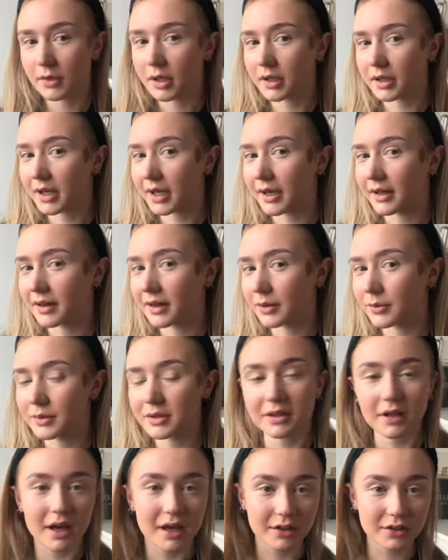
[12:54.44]
Okay, that was
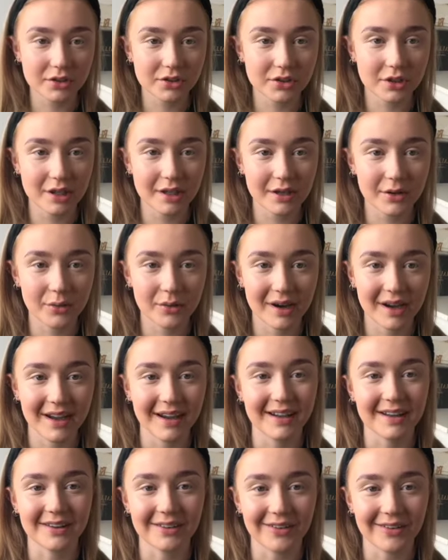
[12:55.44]
actually quite
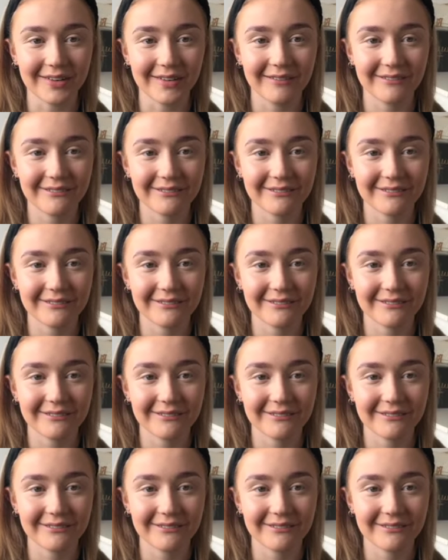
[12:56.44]
a lot.